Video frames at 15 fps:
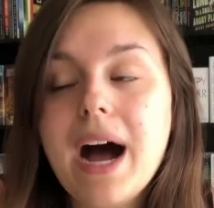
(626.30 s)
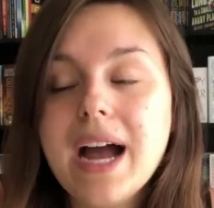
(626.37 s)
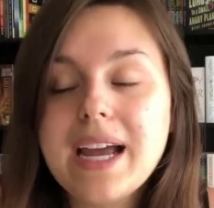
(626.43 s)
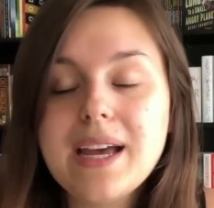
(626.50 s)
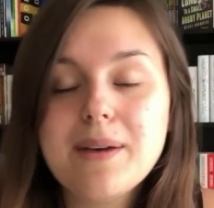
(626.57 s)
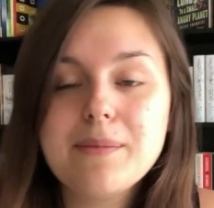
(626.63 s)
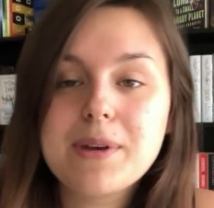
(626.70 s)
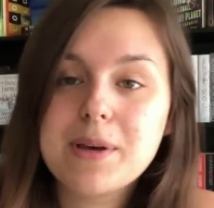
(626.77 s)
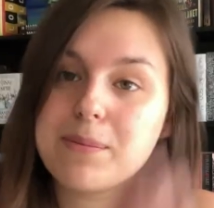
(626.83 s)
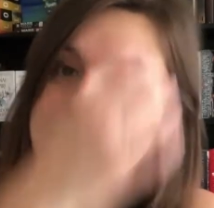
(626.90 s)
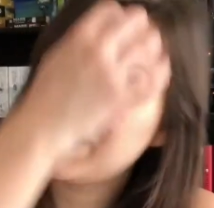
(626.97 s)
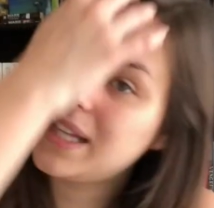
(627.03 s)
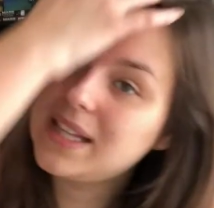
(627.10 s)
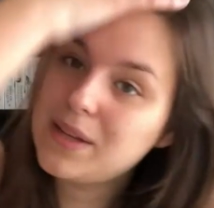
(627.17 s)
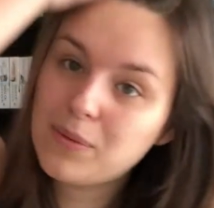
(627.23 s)
I am
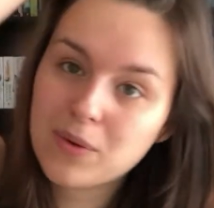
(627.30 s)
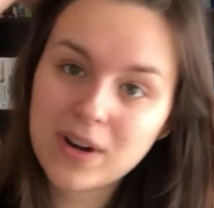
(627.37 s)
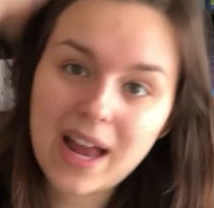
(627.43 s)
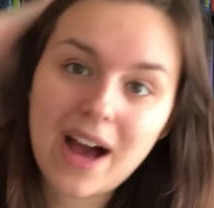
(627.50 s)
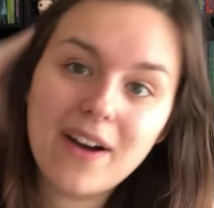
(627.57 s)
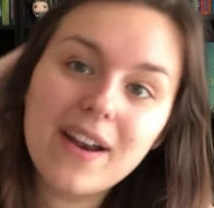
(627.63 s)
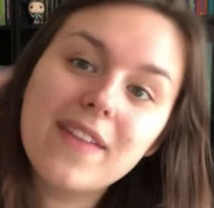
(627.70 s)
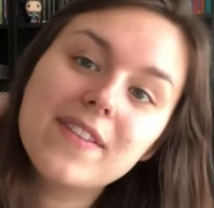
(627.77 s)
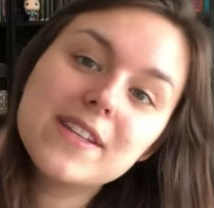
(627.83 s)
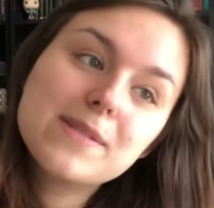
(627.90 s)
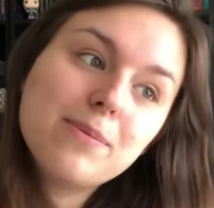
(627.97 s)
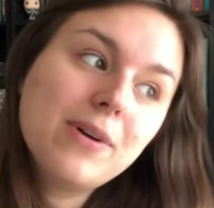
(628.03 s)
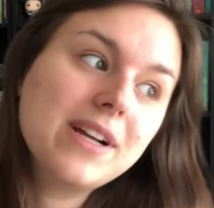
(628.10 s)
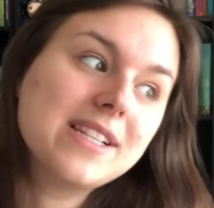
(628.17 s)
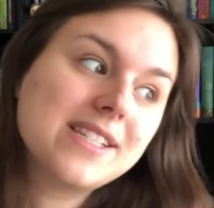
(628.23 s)
completely worn out at this
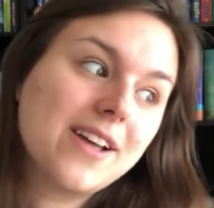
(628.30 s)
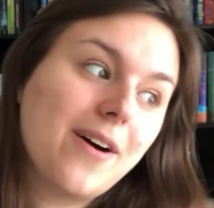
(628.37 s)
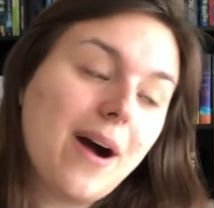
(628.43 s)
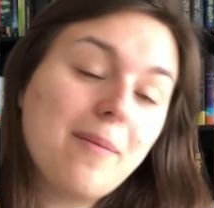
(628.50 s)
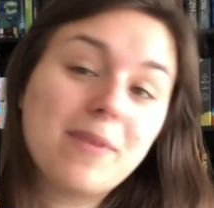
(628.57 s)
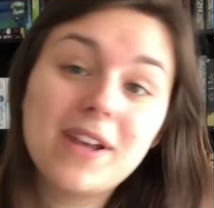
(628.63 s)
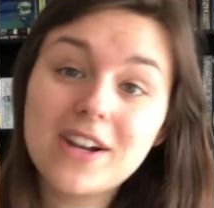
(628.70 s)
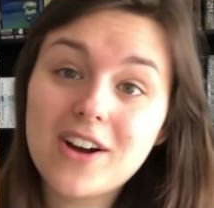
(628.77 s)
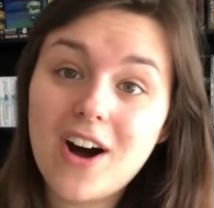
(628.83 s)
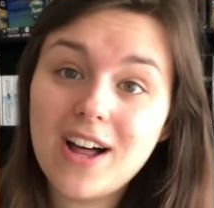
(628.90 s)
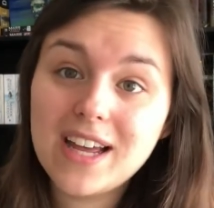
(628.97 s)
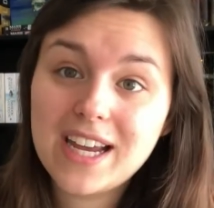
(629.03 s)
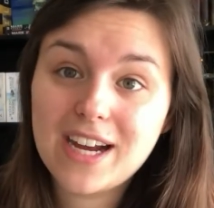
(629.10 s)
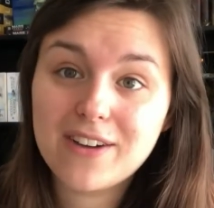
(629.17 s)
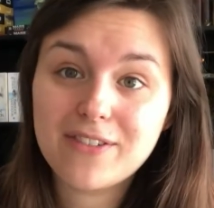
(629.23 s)
point, so I'm gonna
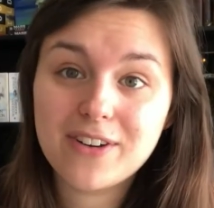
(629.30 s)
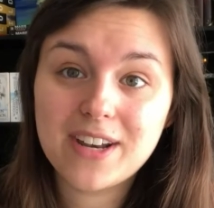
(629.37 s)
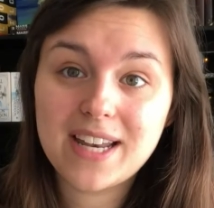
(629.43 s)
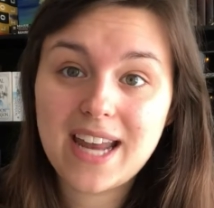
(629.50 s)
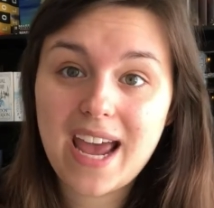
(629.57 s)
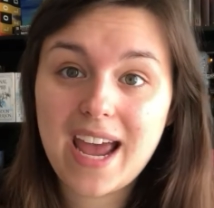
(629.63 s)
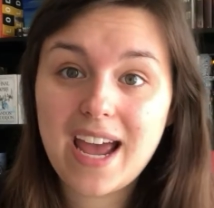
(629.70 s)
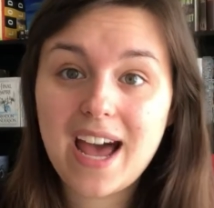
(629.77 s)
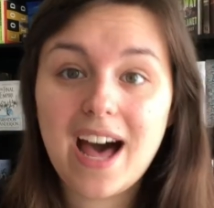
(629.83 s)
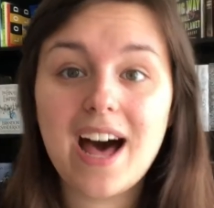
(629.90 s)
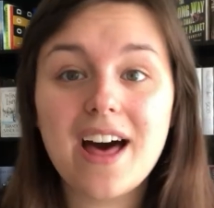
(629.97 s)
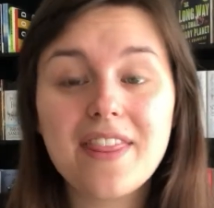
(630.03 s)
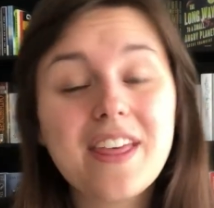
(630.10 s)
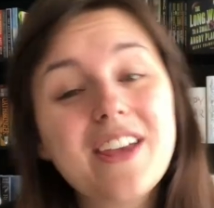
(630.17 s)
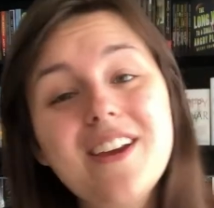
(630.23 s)
call it here for today.
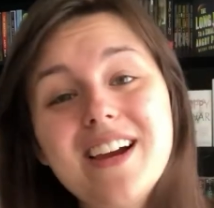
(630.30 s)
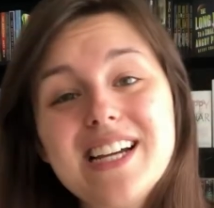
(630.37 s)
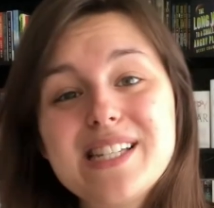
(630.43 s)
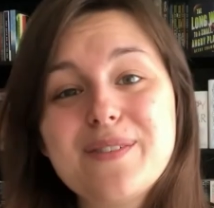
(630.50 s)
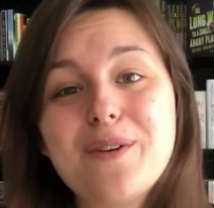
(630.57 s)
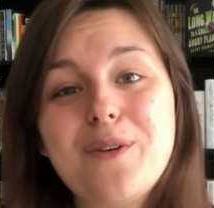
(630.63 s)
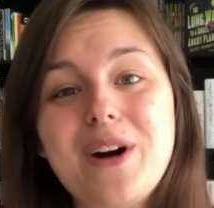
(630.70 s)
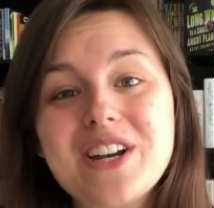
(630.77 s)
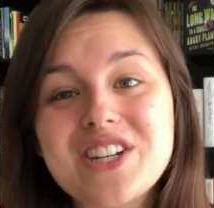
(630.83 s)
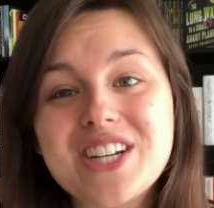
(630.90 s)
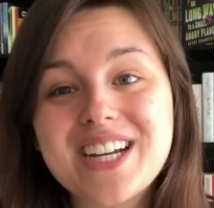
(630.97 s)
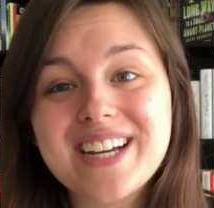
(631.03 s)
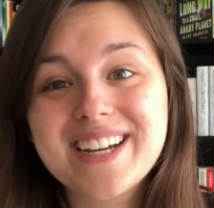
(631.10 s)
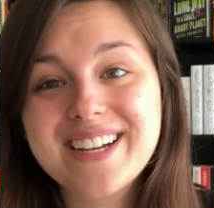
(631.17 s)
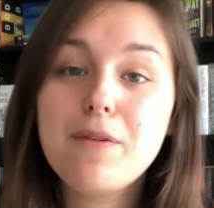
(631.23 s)
Thank you guys for
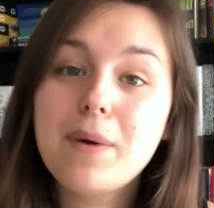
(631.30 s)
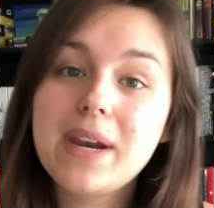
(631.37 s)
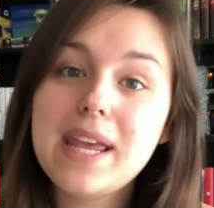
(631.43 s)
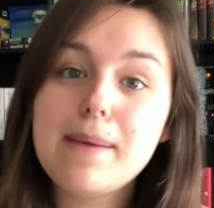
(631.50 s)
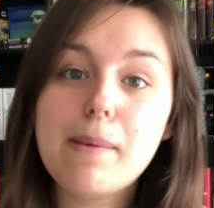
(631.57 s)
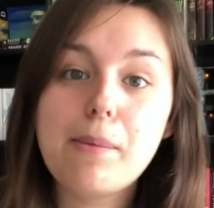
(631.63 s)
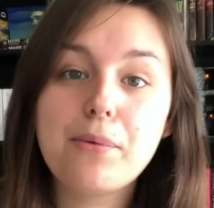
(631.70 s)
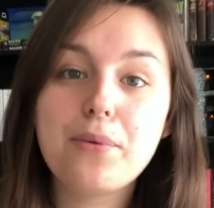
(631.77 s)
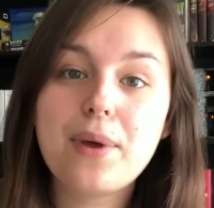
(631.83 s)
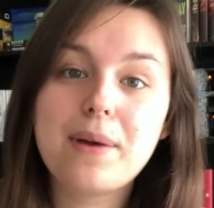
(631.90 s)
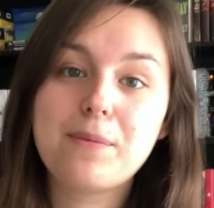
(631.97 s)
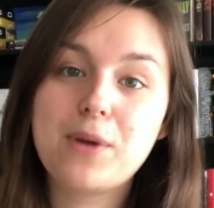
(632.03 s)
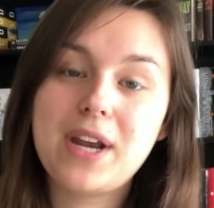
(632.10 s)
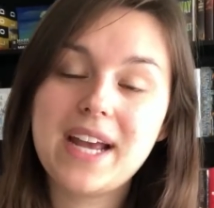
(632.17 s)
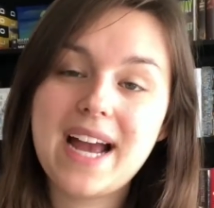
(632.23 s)
watching. If you want to keep up with what
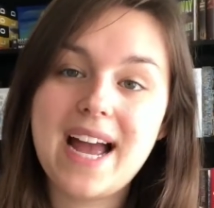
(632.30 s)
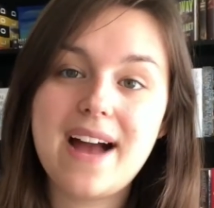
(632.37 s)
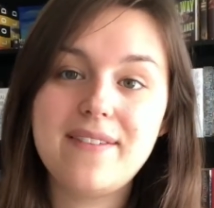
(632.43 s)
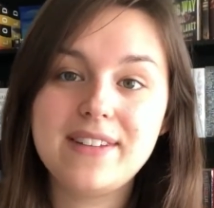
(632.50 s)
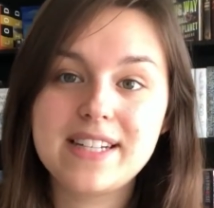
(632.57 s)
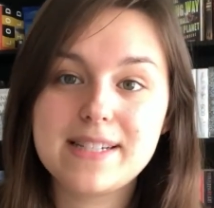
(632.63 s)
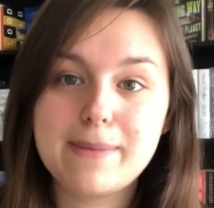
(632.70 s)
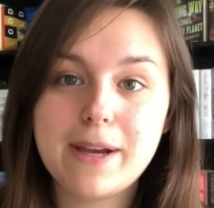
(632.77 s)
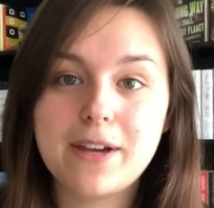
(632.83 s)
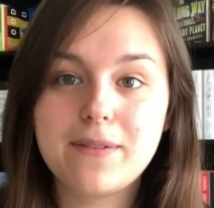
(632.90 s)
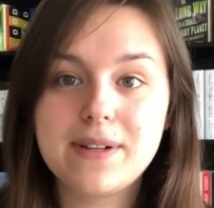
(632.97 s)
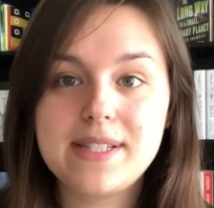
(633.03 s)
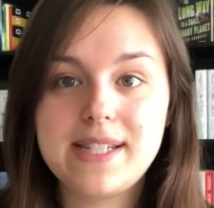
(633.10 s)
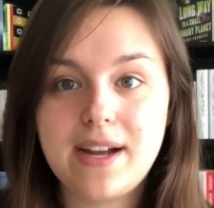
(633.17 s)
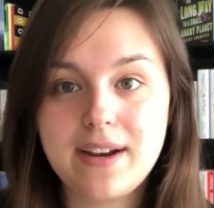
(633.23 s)
I'm reading, I have a link to my
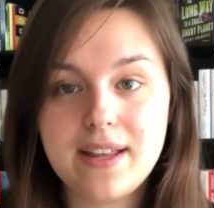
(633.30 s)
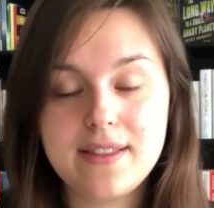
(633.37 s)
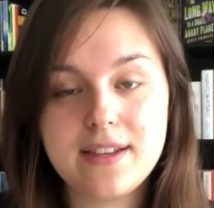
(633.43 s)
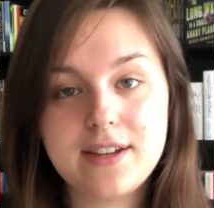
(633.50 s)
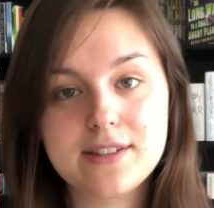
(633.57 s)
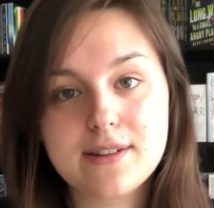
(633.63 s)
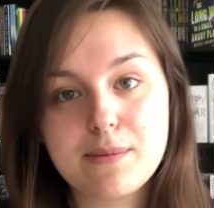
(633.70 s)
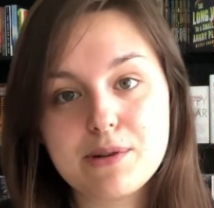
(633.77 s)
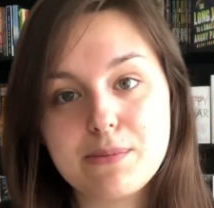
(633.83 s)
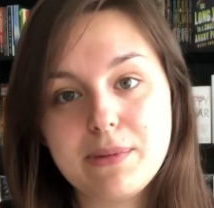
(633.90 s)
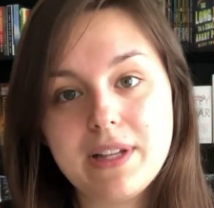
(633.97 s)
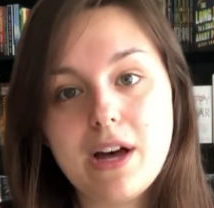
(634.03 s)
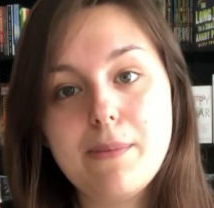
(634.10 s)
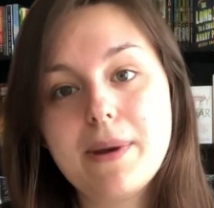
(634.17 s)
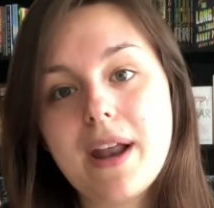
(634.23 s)
Goodreads down in the description
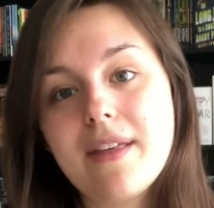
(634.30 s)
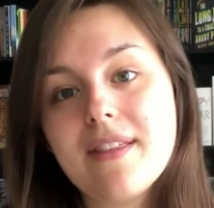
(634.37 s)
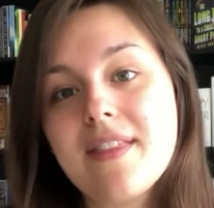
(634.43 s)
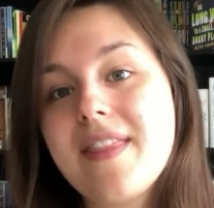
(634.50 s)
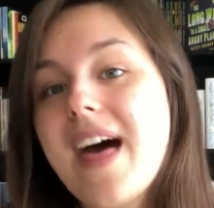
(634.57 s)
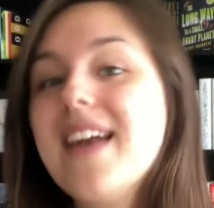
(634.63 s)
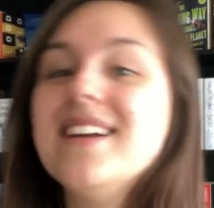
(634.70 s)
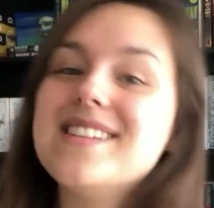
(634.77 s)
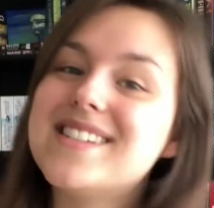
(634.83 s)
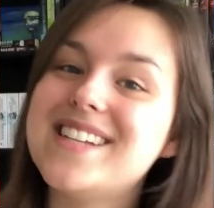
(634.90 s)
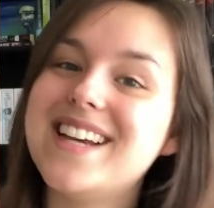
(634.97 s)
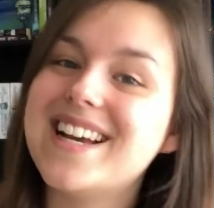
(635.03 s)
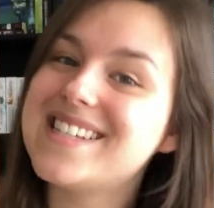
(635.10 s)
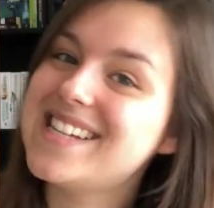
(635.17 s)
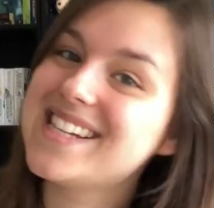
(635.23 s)
below, but other than that, I'll
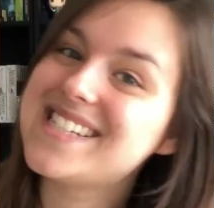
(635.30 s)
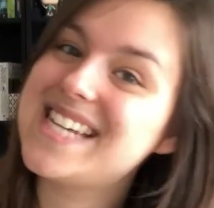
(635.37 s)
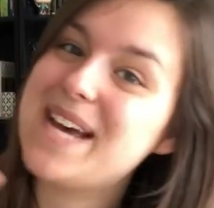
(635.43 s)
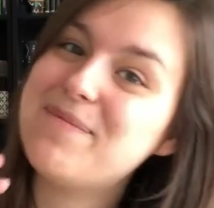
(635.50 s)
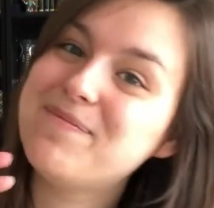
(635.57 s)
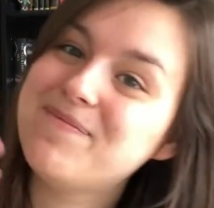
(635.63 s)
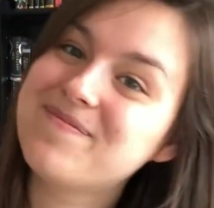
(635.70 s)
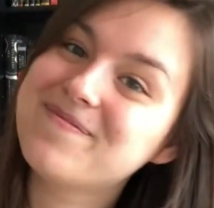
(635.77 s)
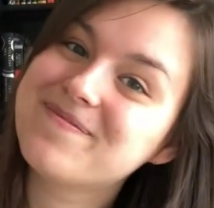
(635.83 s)
see you guys next time.